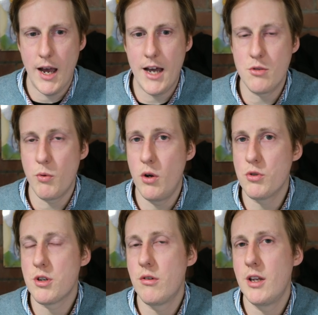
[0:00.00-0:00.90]
And we
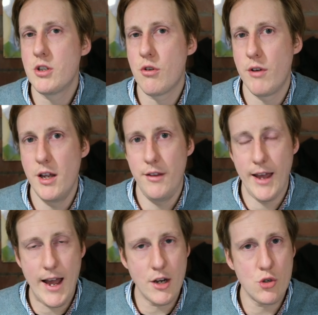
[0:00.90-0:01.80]
also need to create
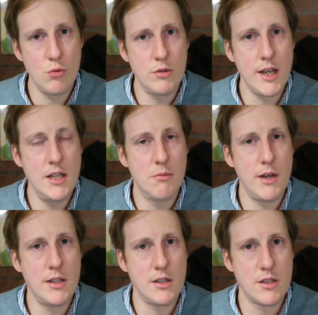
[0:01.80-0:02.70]
the actual
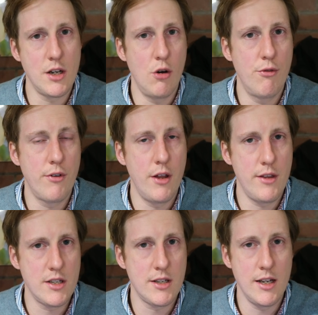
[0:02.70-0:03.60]
database itself,
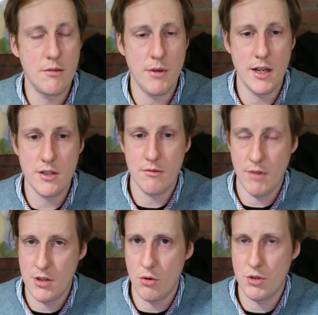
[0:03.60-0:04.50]
and this database
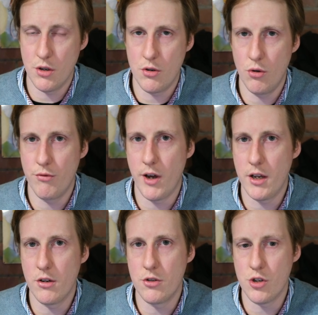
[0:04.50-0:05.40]
is also called
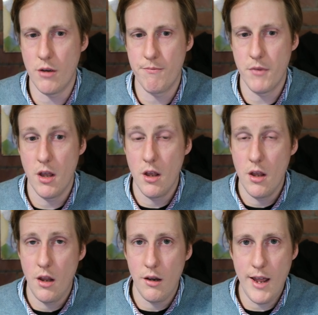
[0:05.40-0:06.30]
Vikunja.
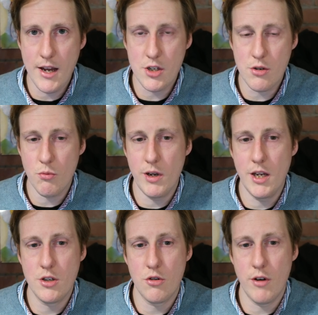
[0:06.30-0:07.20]
Next, we
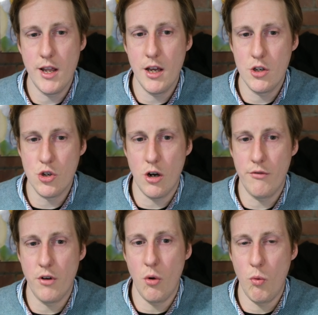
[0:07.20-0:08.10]
need to create a
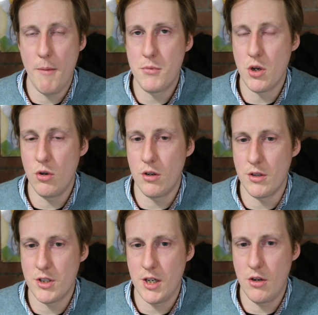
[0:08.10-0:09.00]
Java web
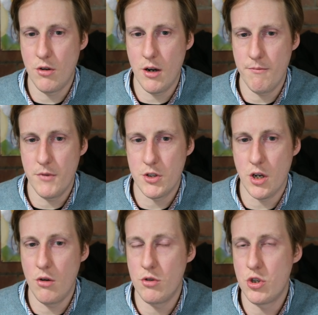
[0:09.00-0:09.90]
token secret.
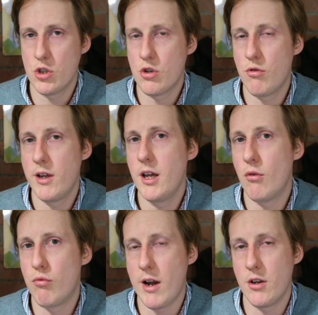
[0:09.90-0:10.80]
So just
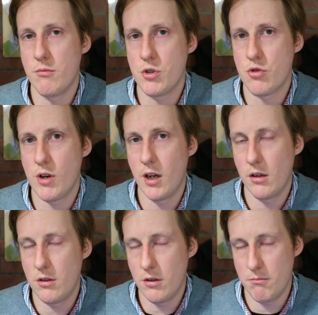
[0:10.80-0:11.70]
create a random
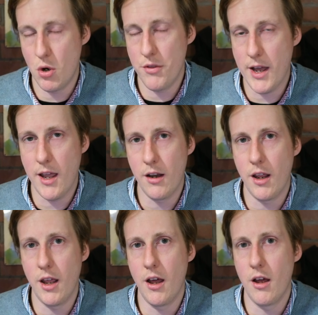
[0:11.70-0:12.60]
string and put that
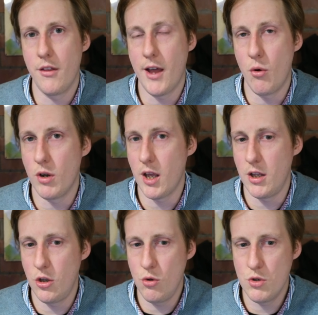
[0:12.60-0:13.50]
in here and that will
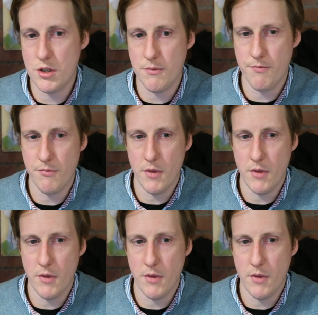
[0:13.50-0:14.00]
get used.